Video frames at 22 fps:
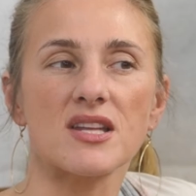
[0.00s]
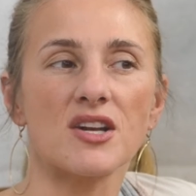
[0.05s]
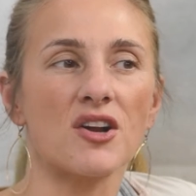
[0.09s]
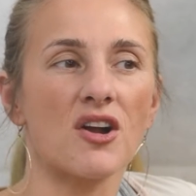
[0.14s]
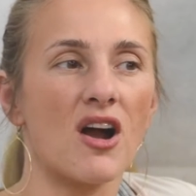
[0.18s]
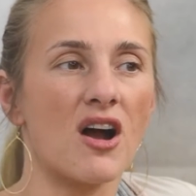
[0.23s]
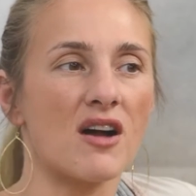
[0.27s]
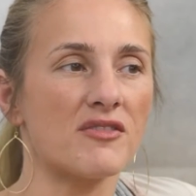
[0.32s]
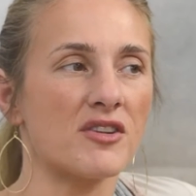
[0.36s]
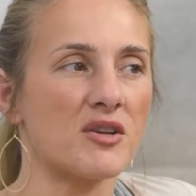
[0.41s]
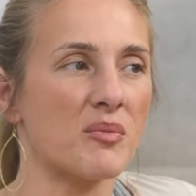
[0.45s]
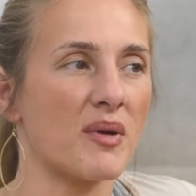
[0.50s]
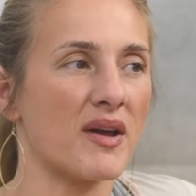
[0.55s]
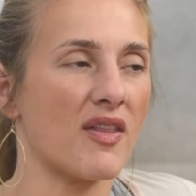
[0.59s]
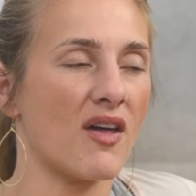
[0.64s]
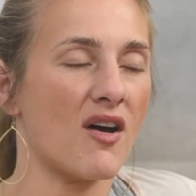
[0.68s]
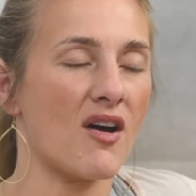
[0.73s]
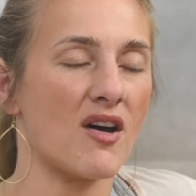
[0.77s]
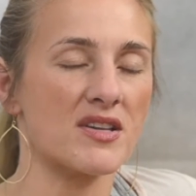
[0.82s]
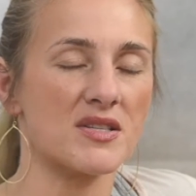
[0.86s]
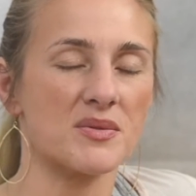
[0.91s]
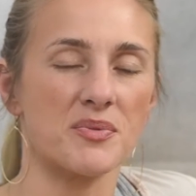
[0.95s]
that are offered by the
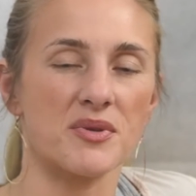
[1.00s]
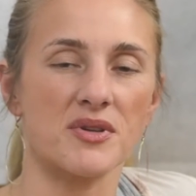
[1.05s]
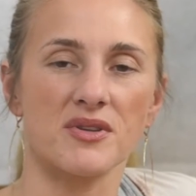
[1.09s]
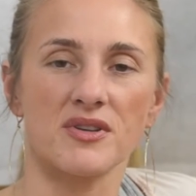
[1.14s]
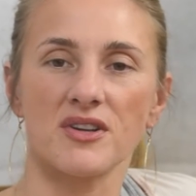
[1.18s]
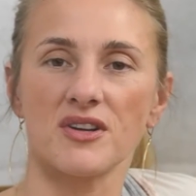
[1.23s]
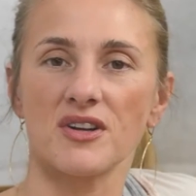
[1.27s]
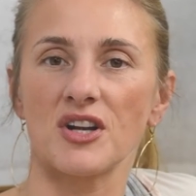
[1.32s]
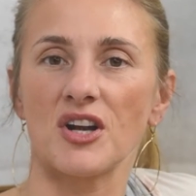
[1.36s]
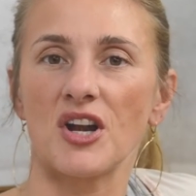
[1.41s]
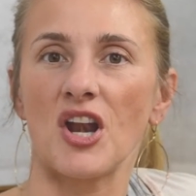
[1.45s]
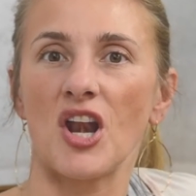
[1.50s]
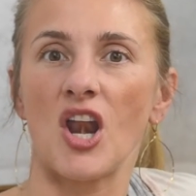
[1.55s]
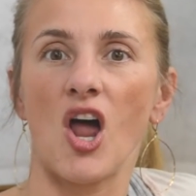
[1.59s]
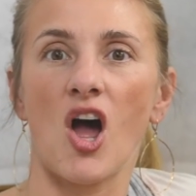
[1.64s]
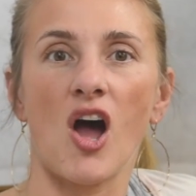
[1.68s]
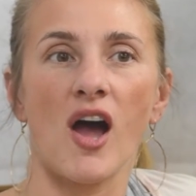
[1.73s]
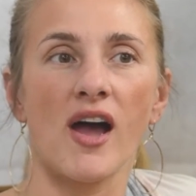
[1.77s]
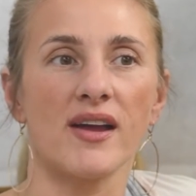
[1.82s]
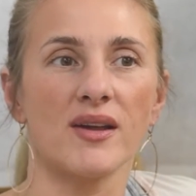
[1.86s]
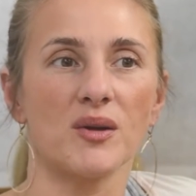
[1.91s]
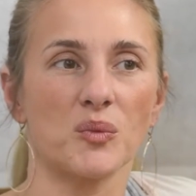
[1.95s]
hospital are
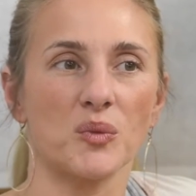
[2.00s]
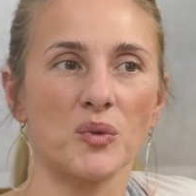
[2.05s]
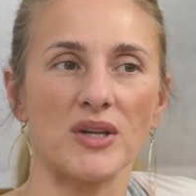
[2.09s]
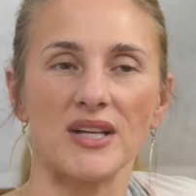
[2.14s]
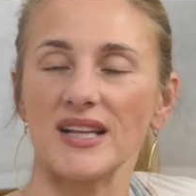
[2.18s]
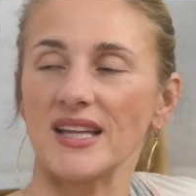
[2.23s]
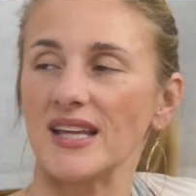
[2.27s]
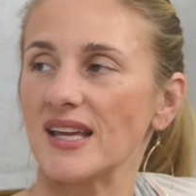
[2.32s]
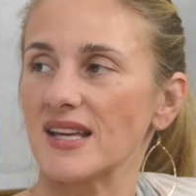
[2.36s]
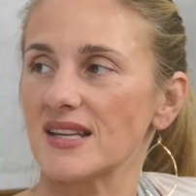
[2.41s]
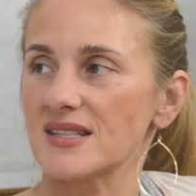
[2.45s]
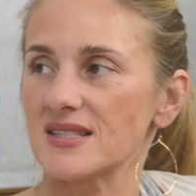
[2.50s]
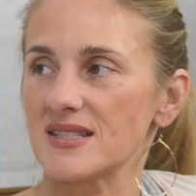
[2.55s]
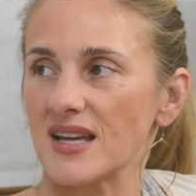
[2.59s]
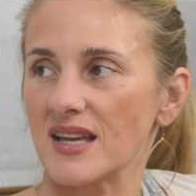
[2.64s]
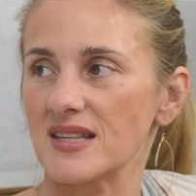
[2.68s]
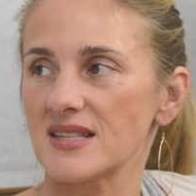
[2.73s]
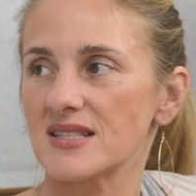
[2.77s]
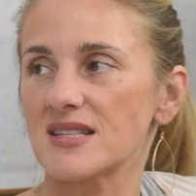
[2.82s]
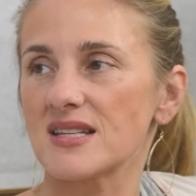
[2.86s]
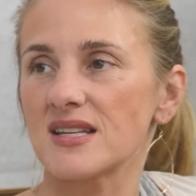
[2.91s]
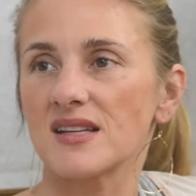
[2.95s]
not really
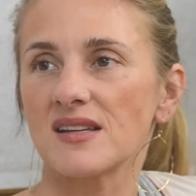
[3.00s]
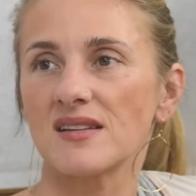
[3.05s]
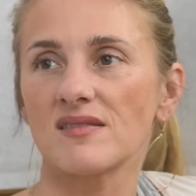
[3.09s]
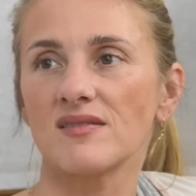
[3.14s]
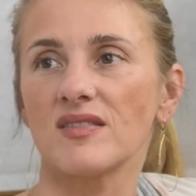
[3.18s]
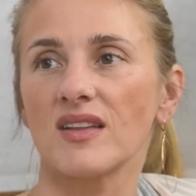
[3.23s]
extensive.